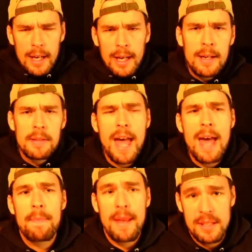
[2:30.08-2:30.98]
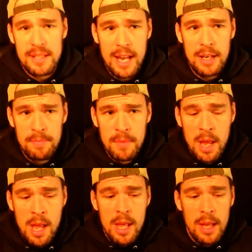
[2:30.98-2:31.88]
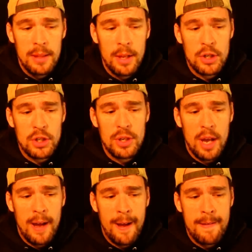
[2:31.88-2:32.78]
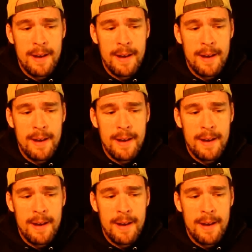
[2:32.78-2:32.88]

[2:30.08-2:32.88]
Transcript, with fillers: Uh, that being said, there's uh,